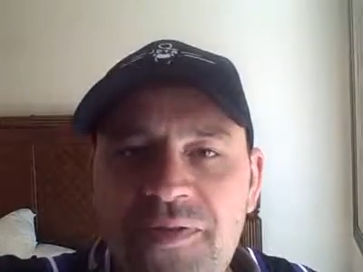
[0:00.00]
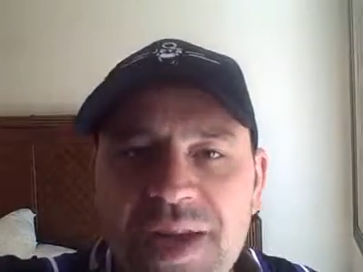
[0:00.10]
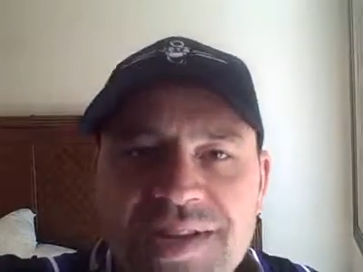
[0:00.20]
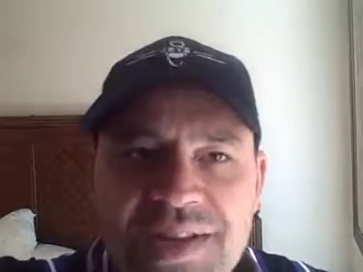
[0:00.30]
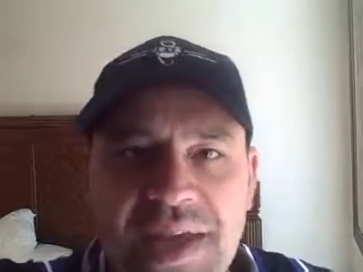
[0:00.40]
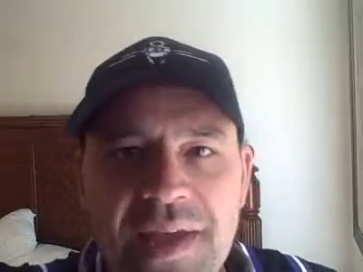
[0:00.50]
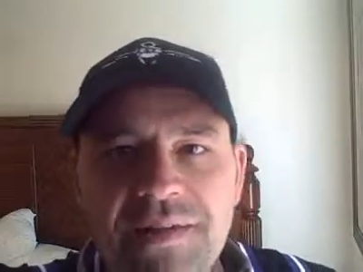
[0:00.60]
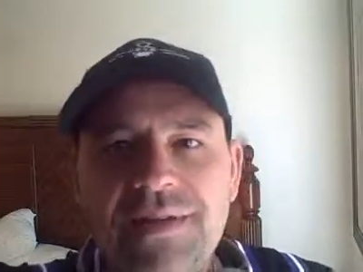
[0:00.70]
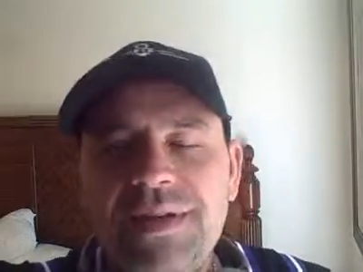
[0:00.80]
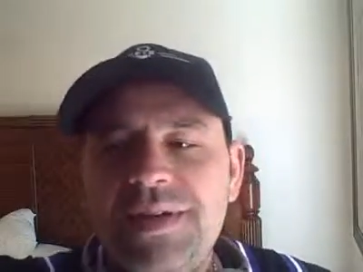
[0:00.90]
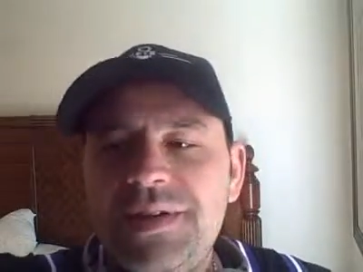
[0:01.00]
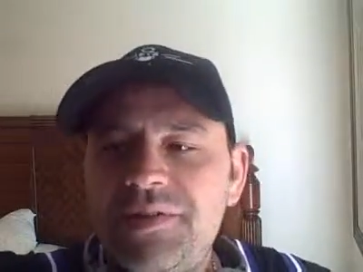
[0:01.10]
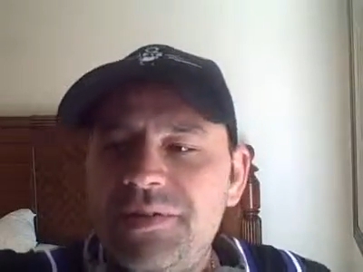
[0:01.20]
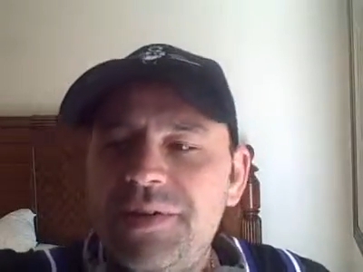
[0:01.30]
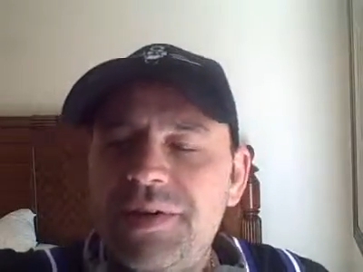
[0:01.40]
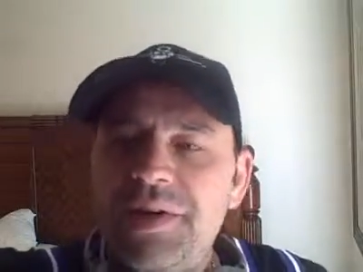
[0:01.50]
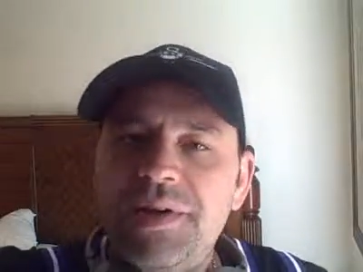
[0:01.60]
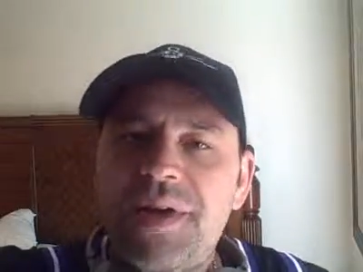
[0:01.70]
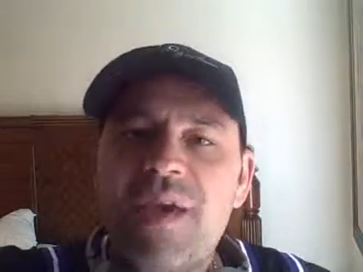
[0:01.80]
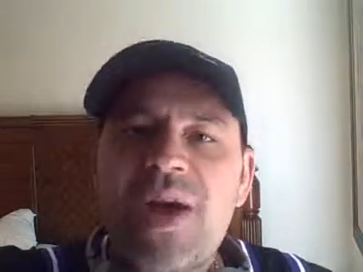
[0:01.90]
yesterday
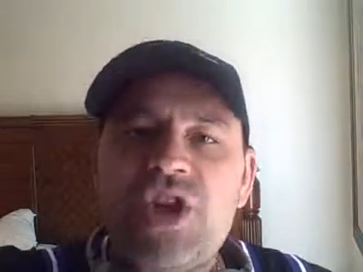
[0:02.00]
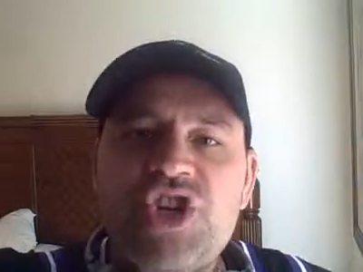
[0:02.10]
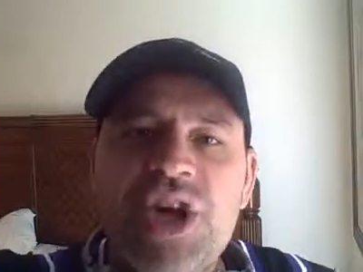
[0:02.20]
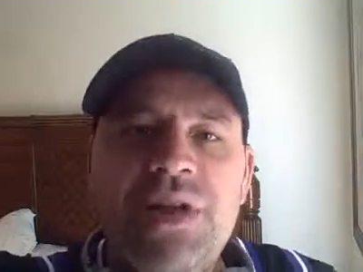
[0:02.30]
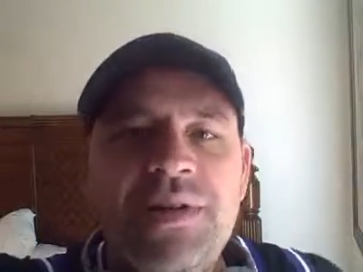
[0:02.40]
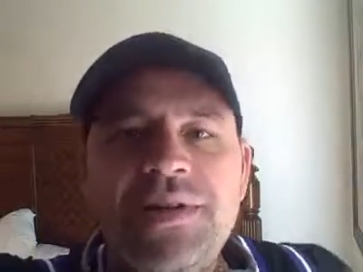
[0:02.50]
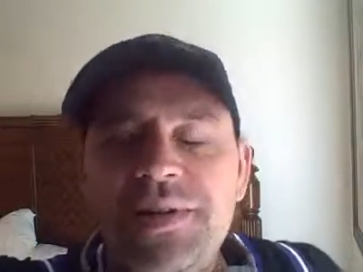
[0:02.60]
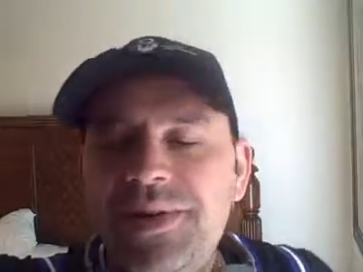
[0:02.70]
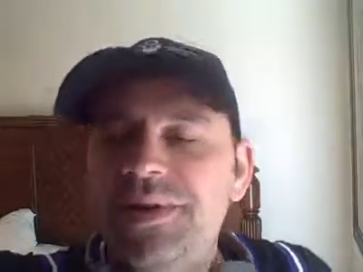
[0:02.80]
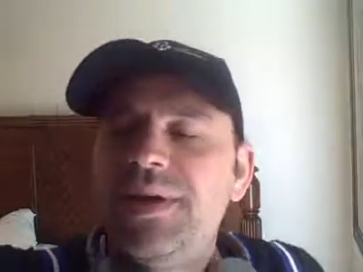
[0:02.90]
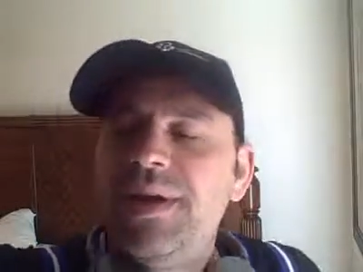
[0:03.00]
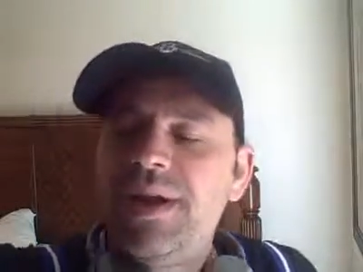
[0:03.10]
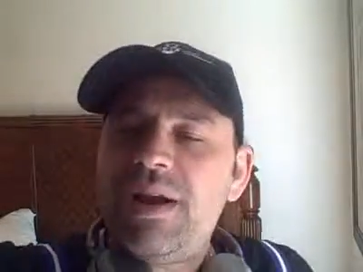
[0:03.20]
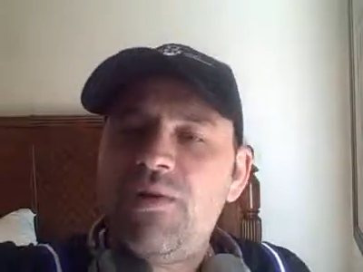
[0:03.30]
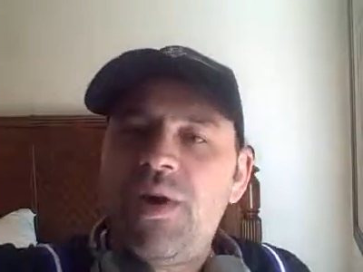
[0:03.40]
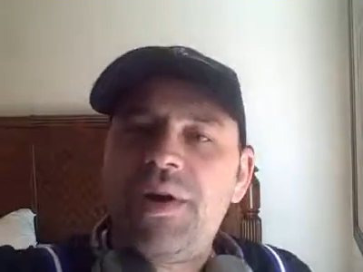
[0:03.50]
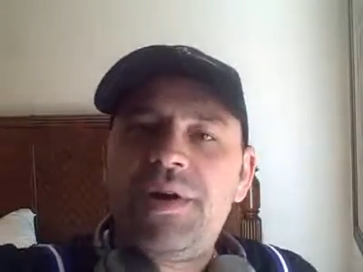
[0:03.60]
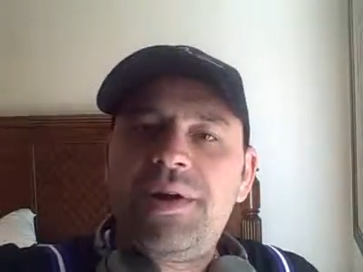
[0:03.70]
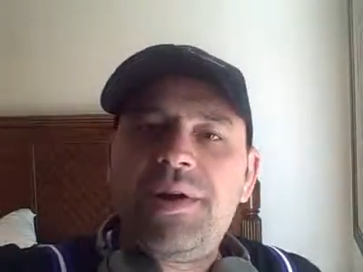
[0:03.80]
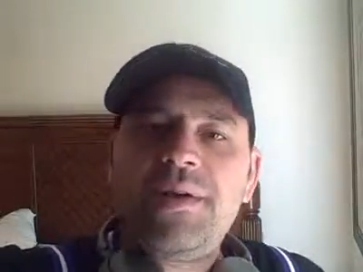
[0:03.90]
came out of jail, and I wanted
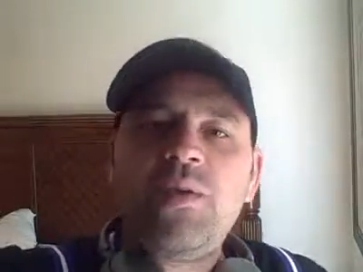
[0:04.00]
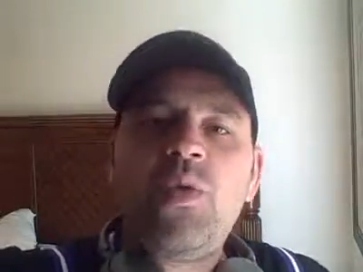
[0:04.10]
to